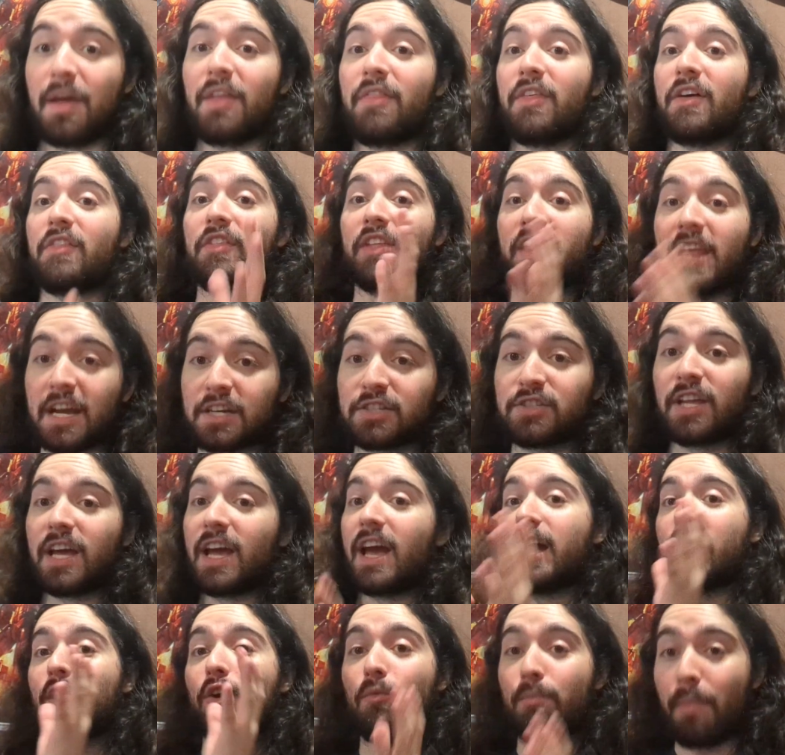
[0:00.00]
and then the next day
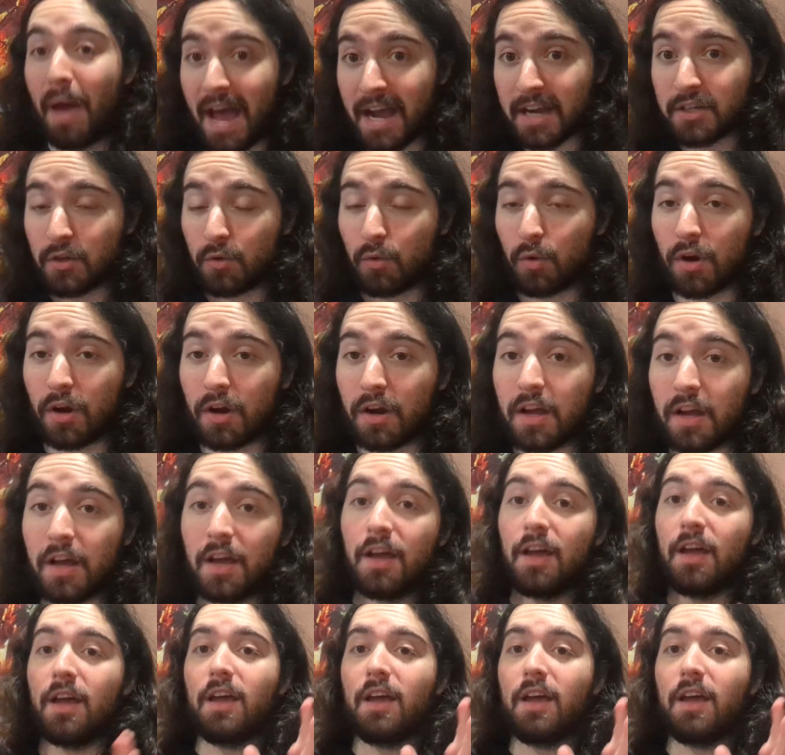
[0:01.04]
I go back to work,